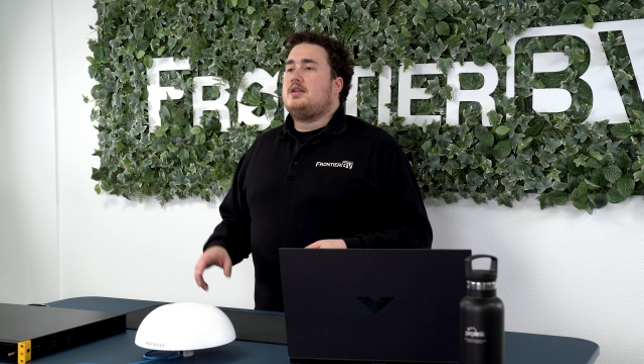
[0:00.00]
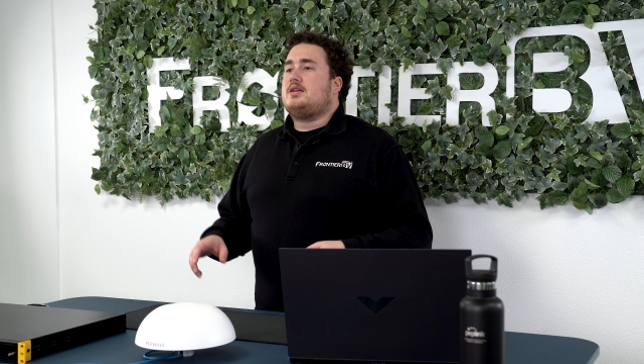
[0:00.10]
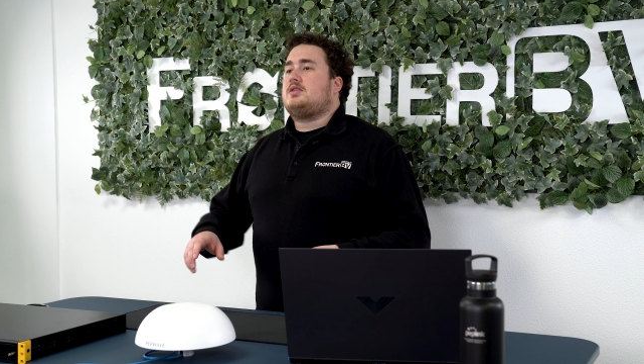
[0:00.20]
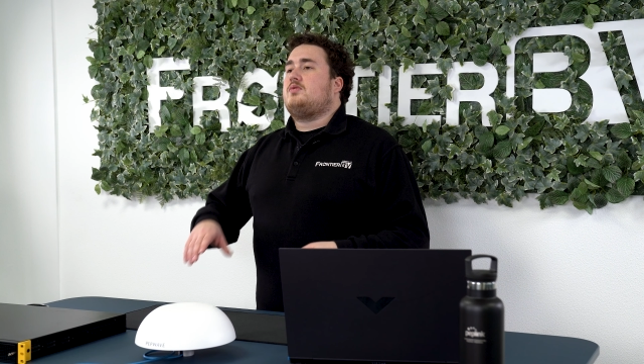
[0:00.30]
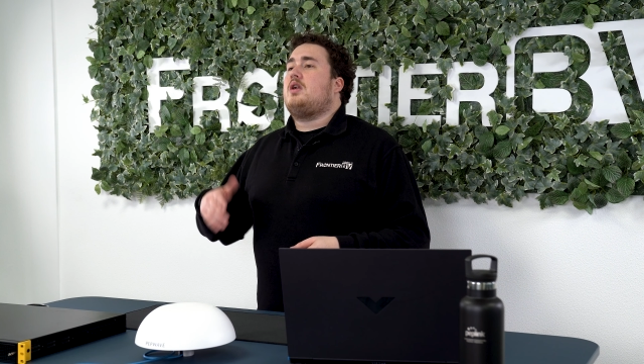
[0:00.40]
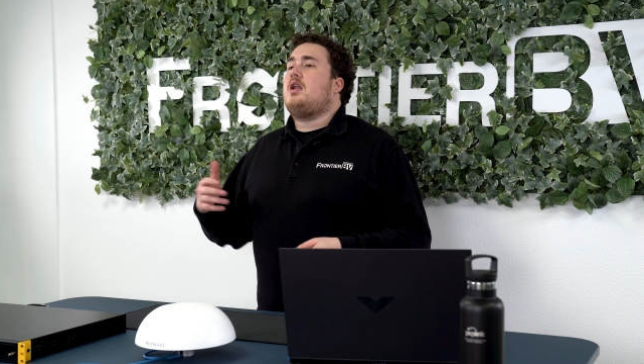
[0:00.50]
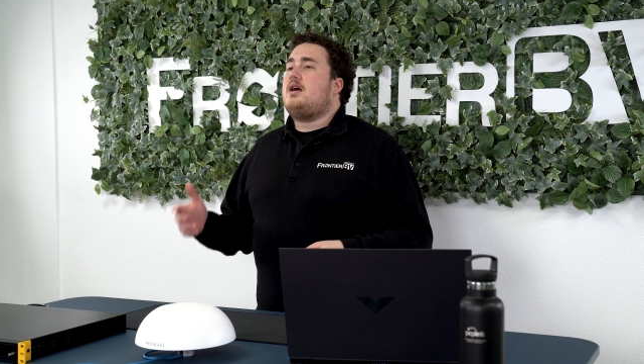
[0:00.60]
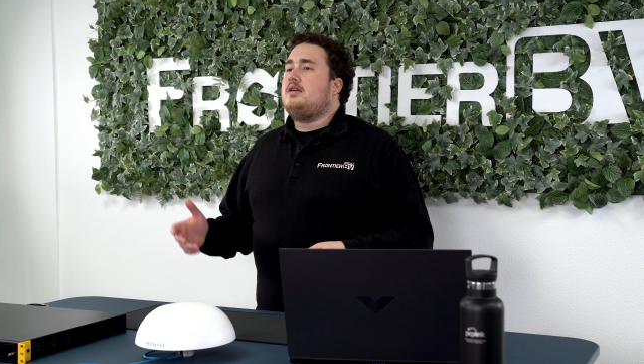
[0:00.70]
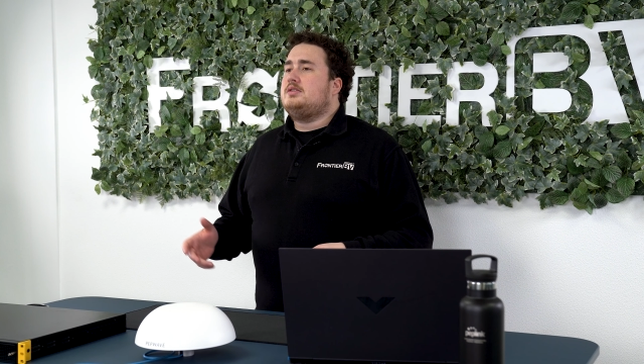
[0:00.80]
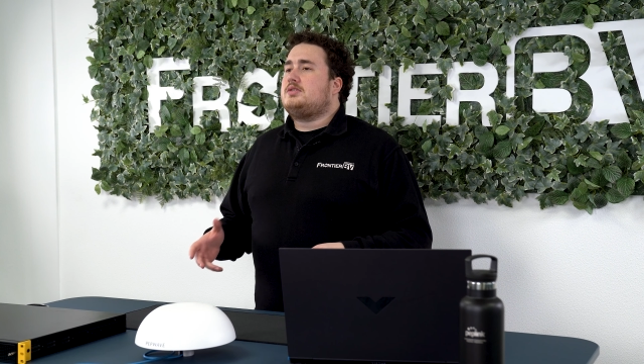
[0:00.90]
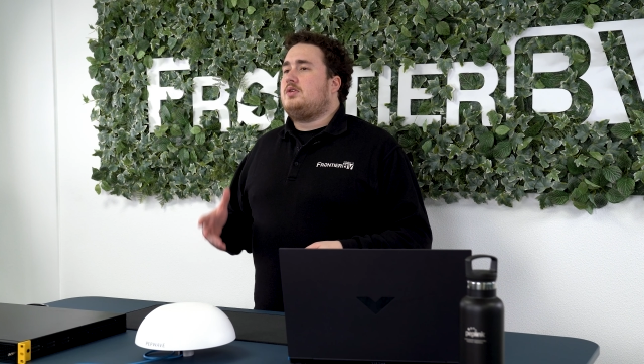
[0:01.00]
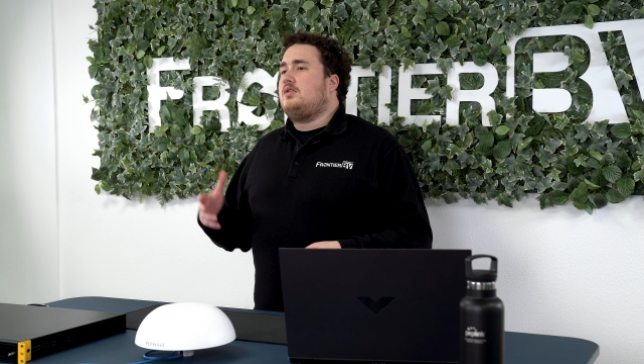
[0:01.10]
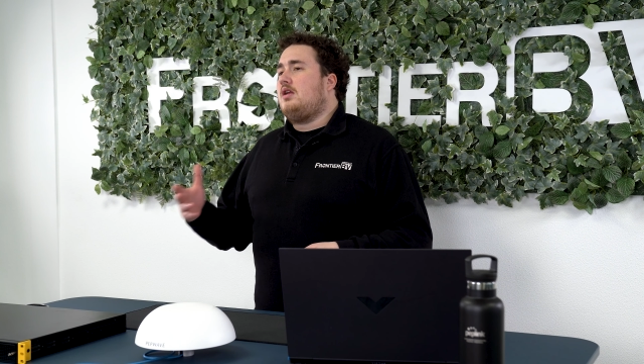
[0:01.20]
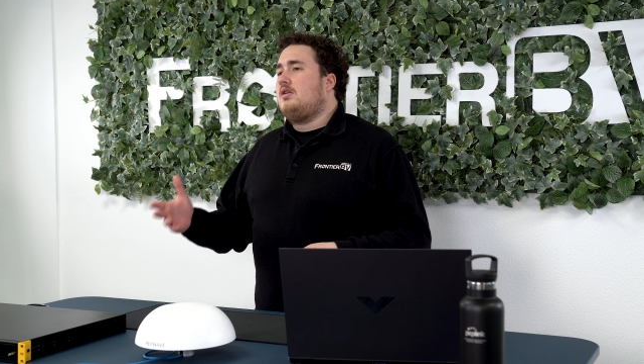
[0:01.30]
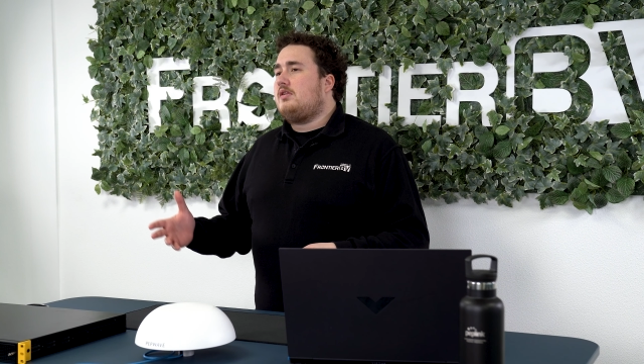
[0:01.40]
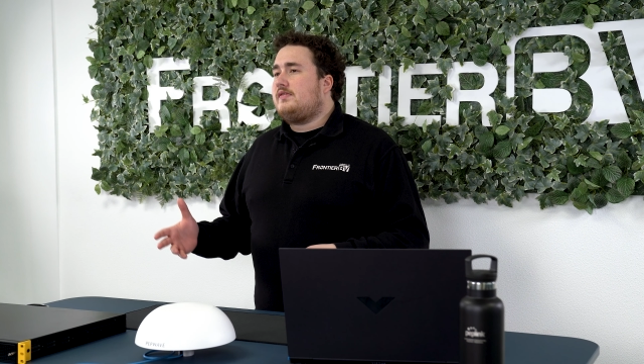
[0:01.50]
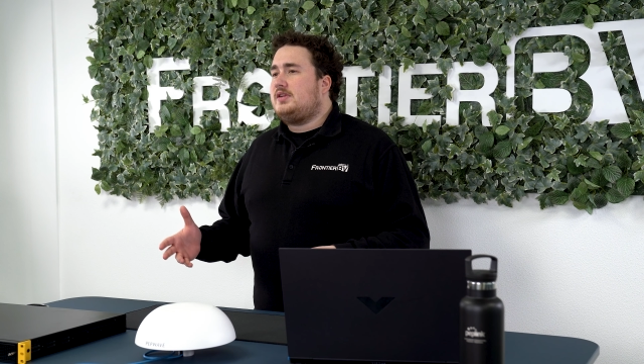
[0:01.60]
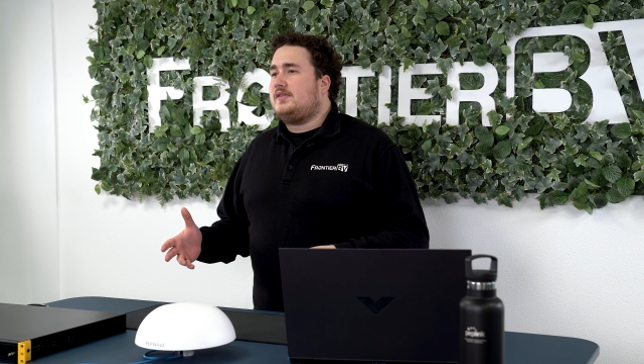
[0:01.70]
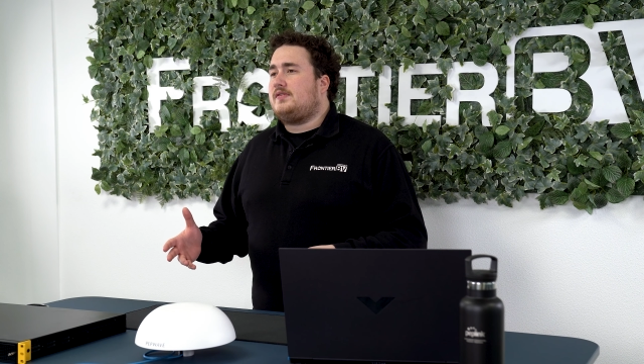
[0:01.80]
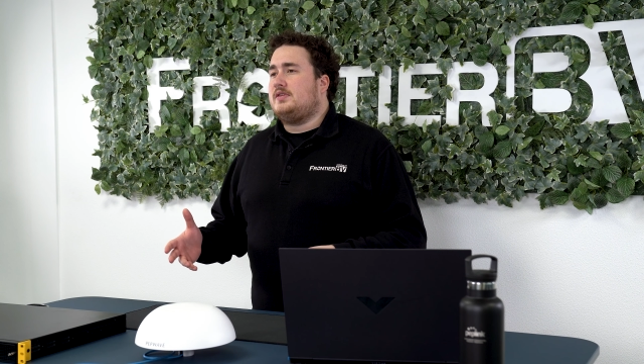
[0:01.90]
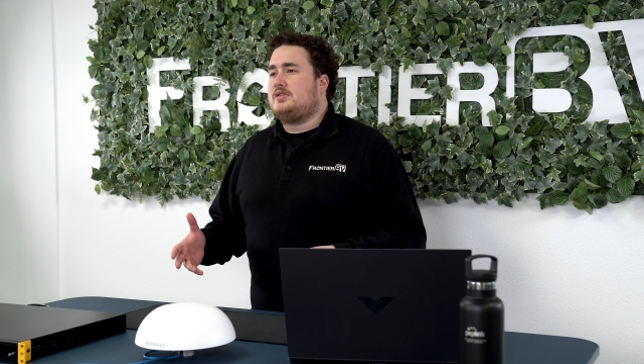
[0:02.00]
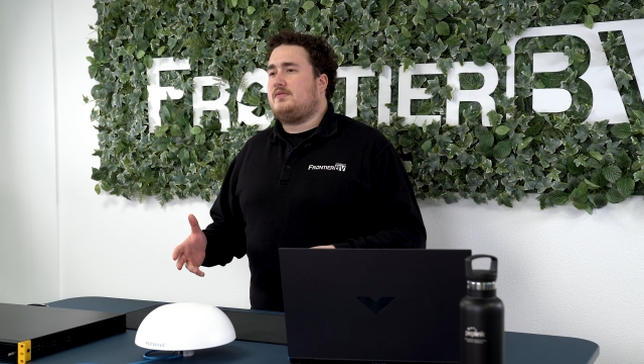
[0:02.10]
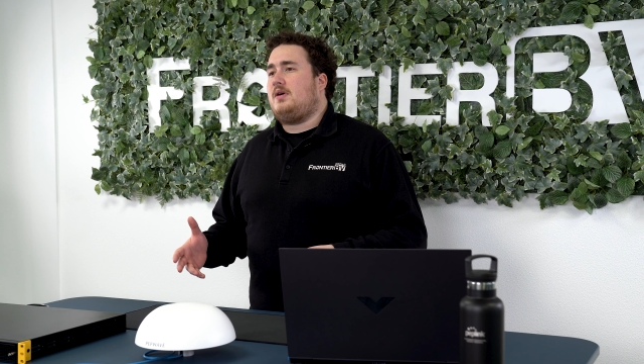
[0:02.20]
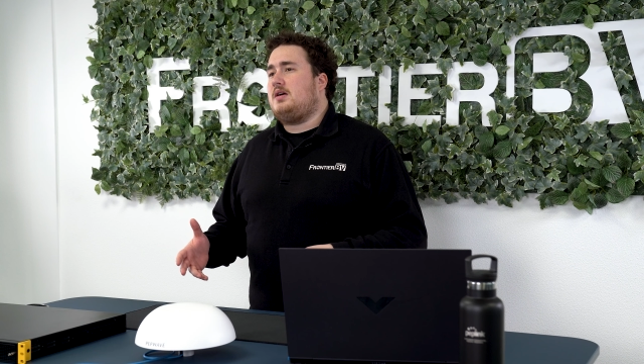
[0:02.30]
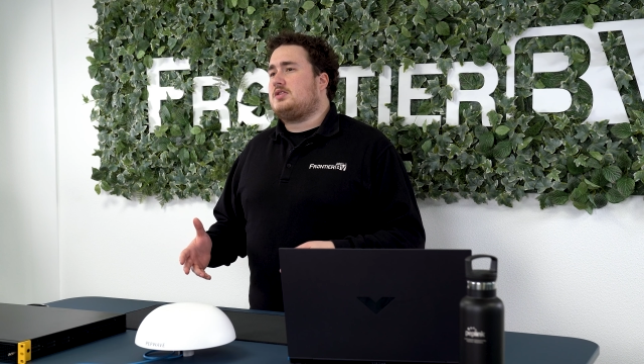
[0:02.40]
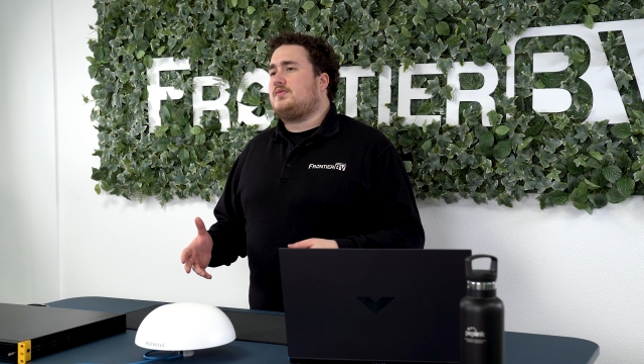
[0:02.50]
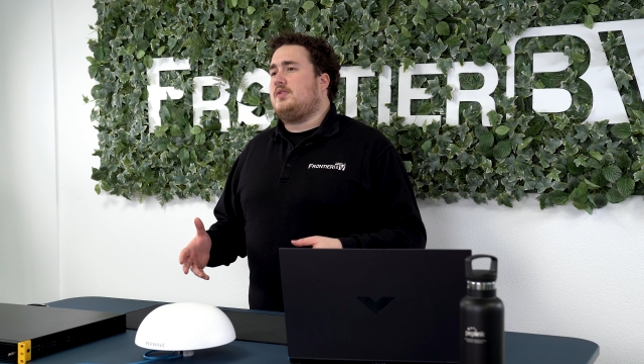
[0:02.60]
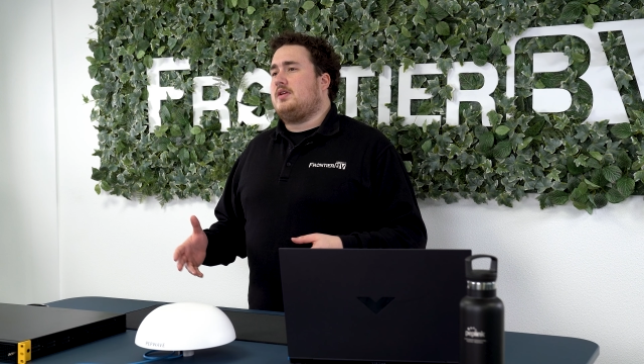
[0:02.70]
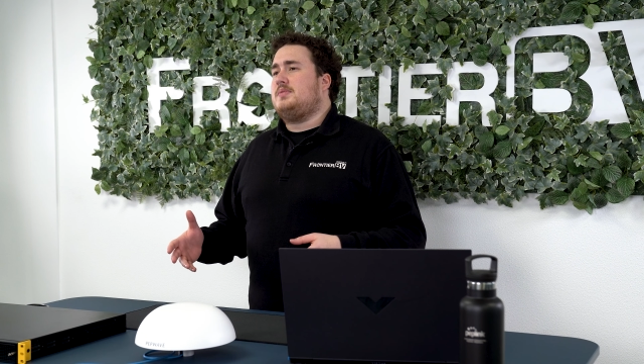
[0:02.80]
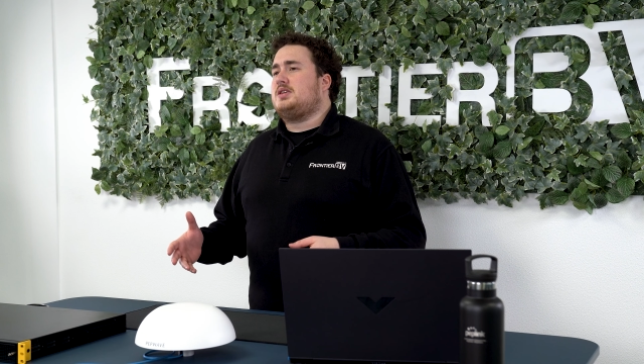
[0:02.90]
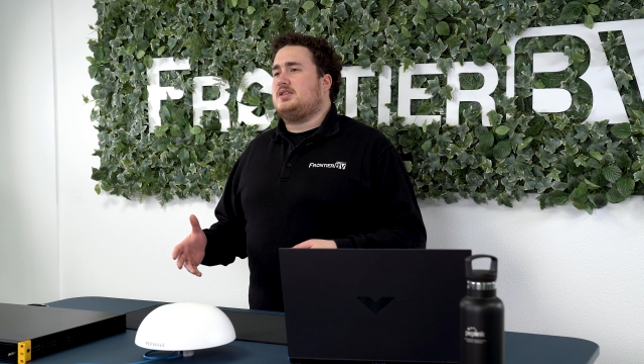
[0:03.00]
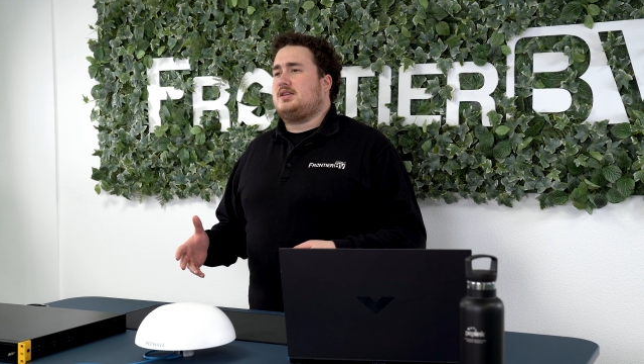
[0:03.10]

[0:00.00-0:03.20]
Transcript: that are reliant on a lot of different devices for their business